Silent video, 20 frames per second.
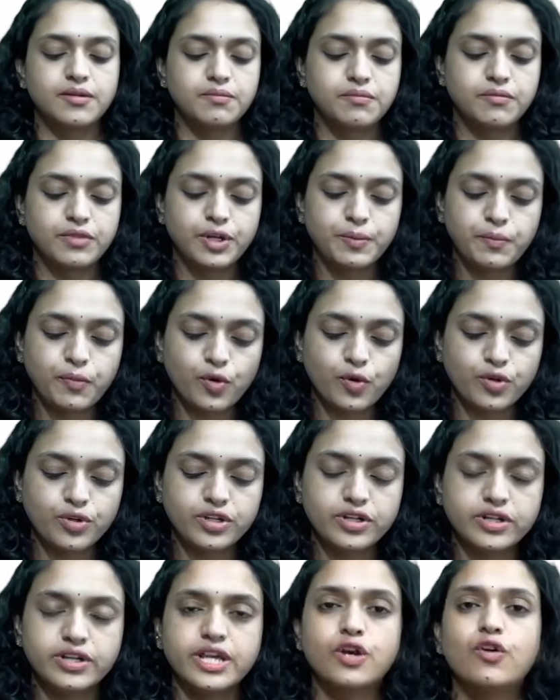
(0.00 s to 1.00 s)

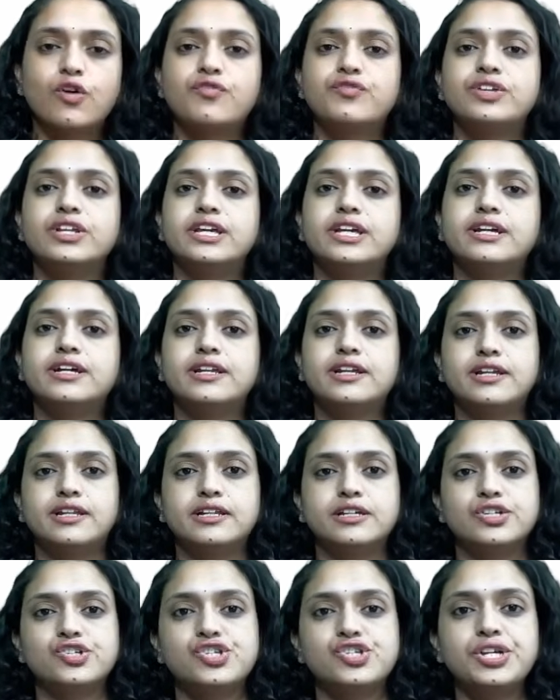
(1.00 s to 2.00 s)
reporting of the nickel
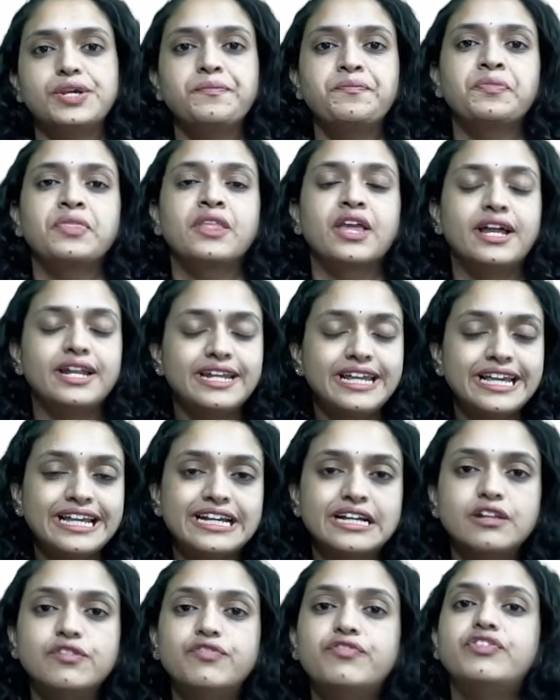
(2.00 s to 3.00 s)
allergy, nickel
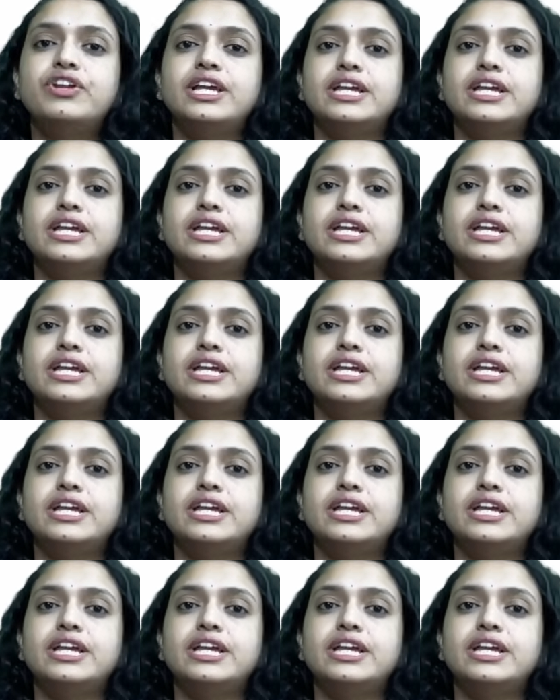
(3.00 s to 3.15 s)
free